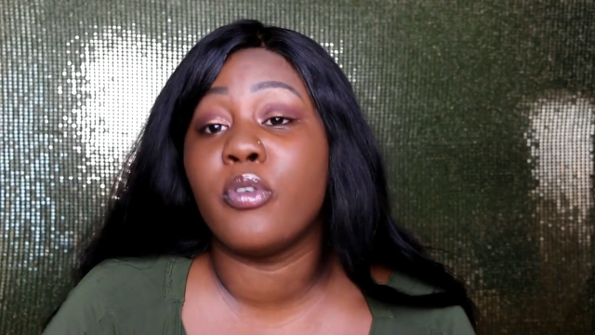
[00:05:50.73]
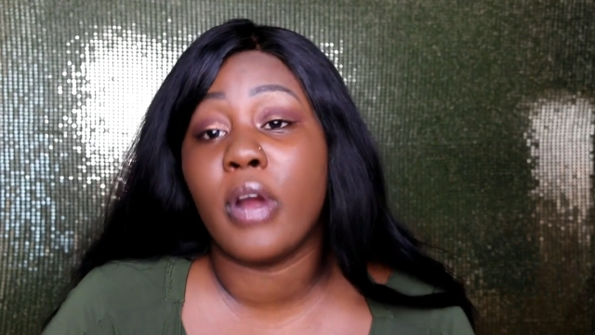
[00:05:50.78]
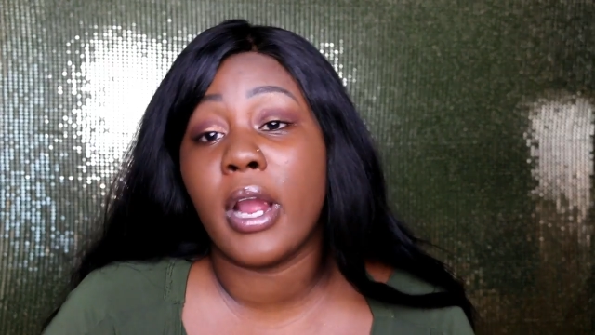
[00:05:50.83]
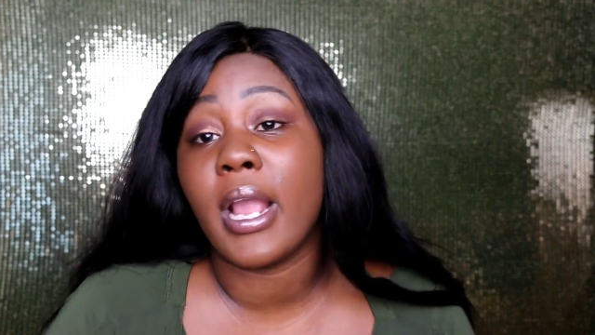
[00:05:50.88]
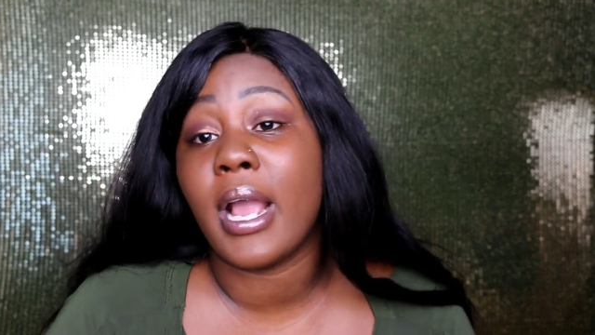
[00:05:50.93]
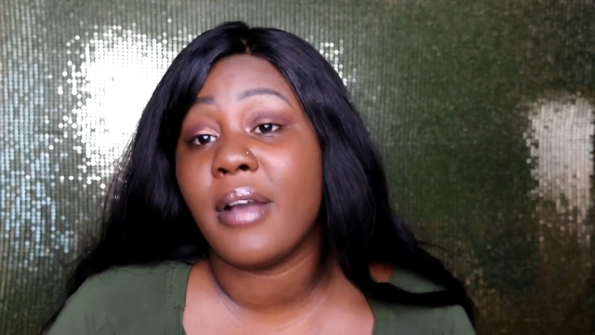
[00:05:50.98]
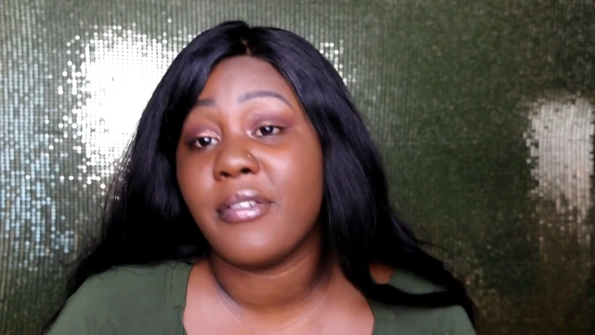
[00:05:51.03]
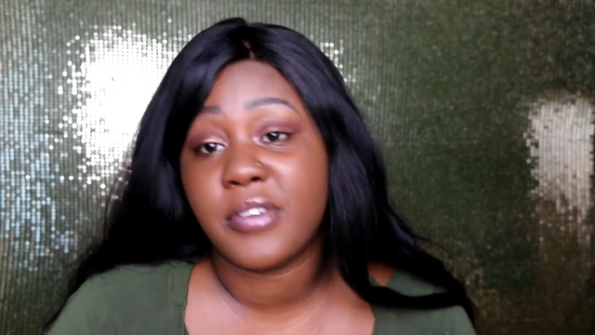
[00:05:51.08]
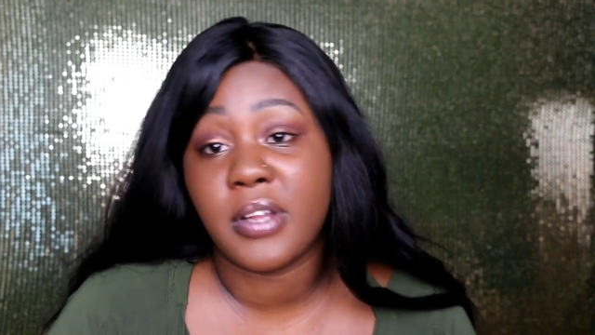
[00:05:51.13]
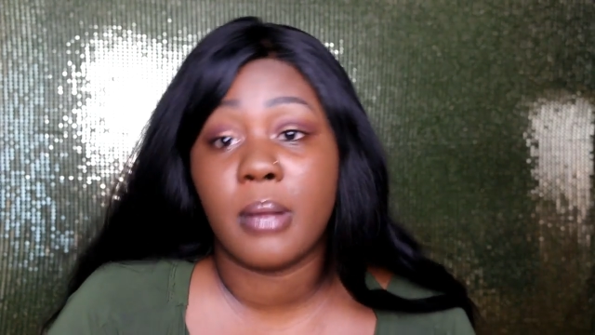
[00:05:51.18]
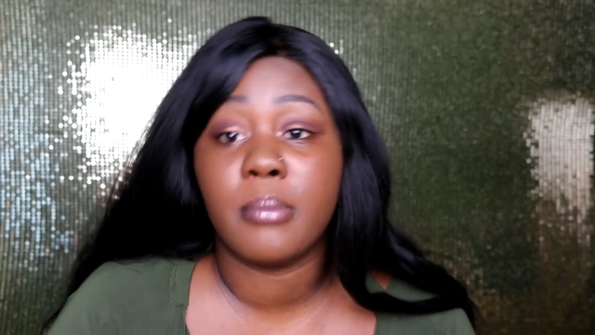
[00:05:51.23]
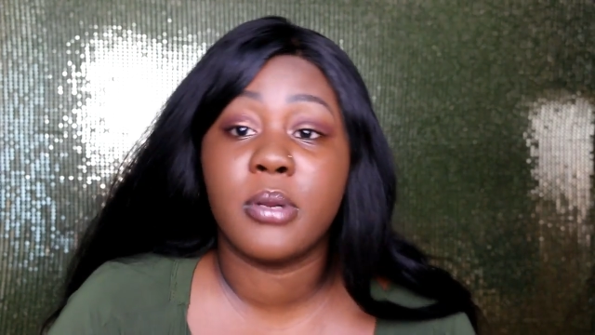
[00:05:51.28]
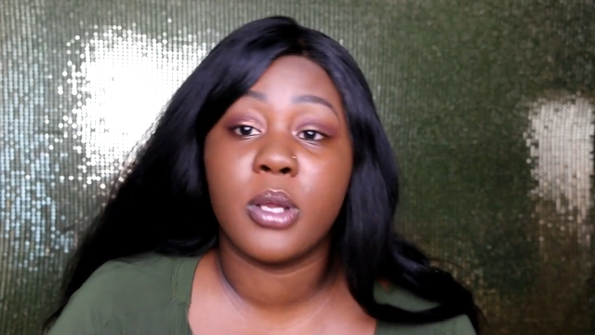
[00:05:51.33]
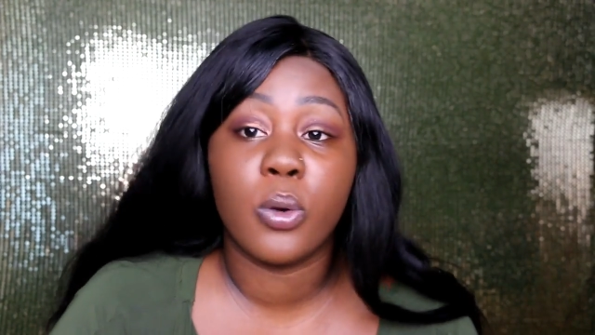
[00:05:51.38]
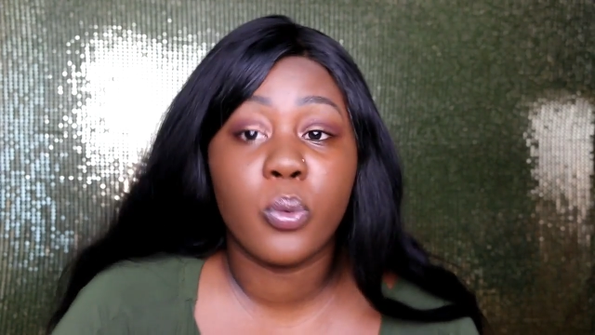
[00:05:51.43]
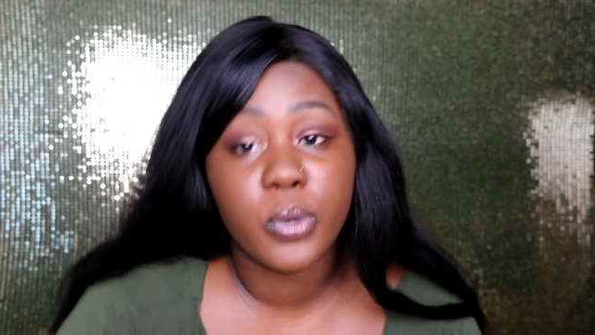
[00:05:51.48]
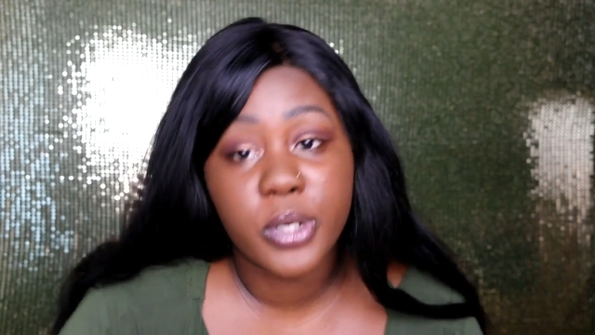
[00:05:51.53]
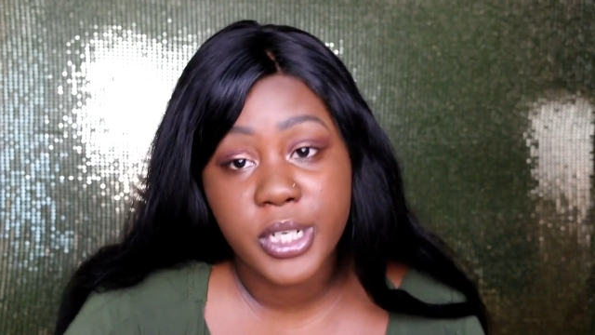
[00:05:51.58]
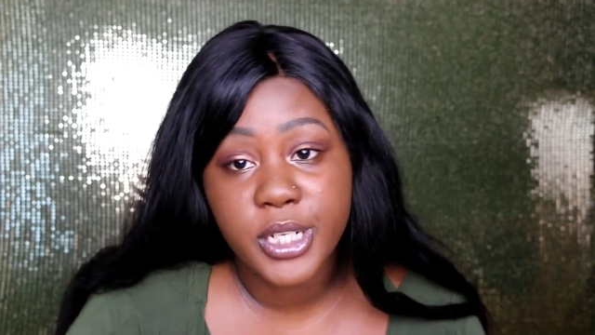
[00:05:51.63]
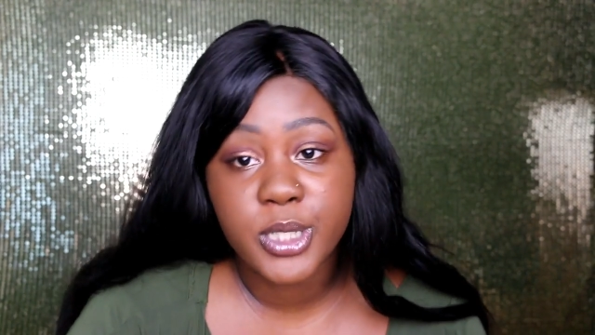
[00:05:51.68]
right after I'm
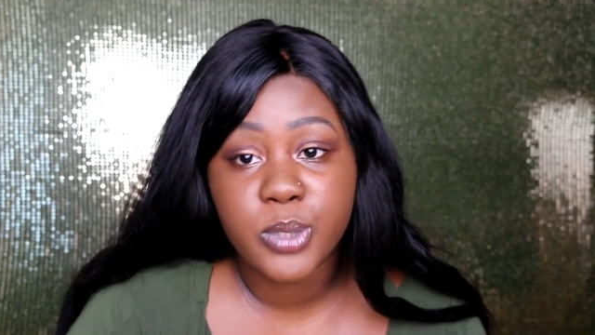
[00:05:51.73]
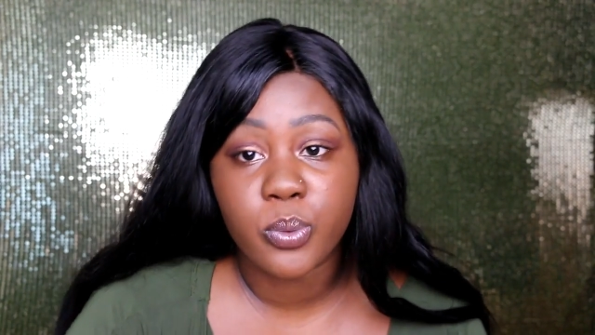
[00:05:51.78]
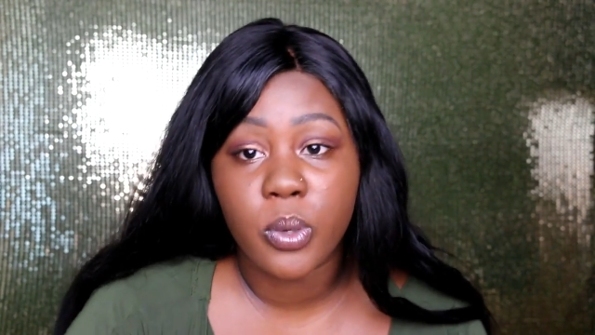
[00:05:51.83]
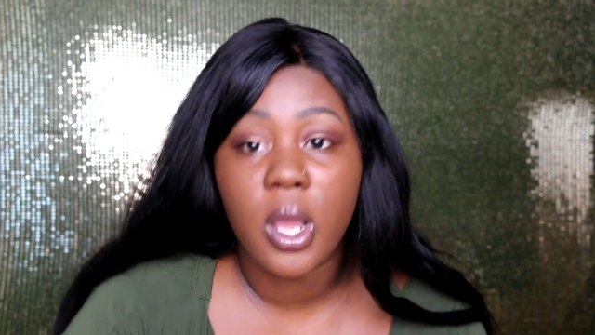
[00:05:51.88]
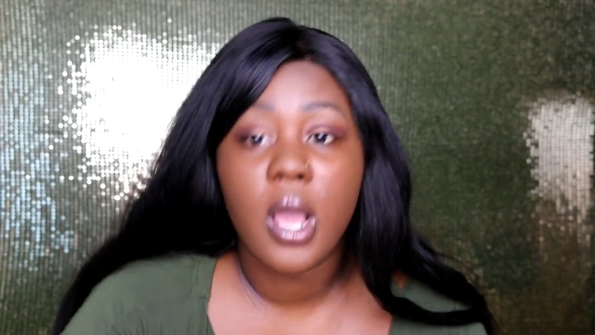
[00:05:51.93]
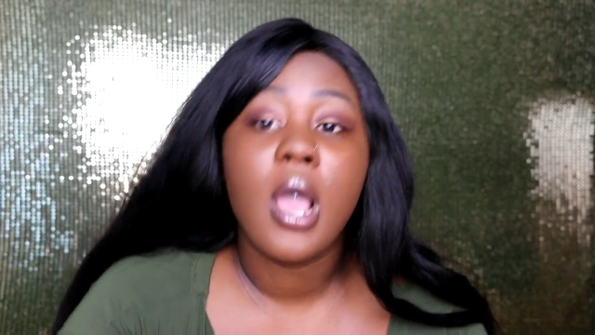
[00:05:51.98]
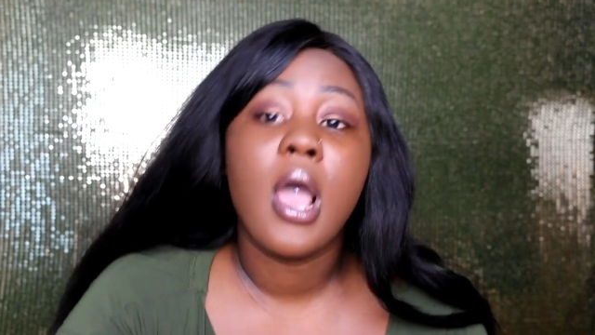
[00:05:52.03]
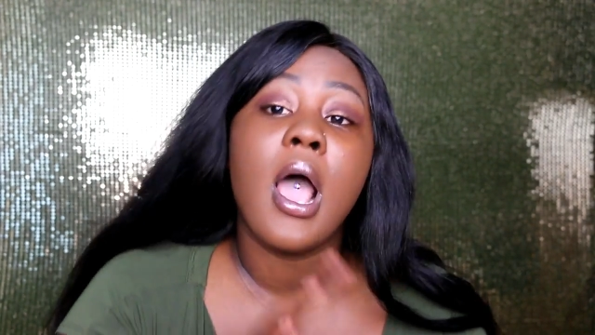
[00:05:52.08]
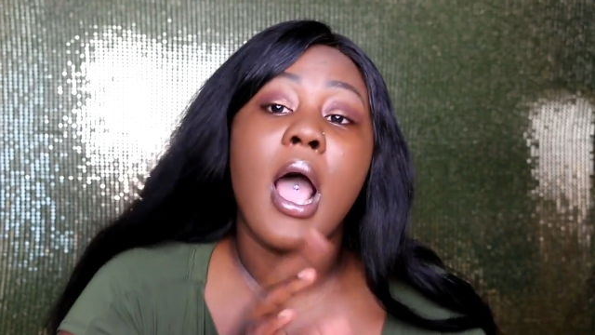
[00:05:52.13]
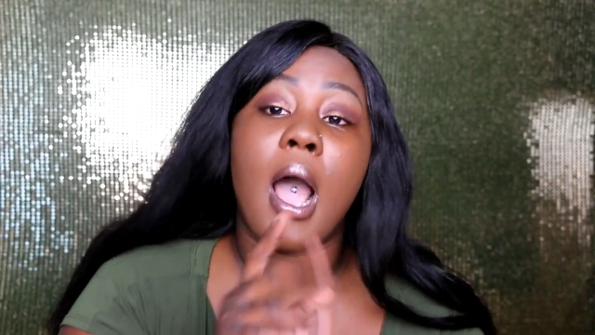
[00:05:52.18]
done with this one.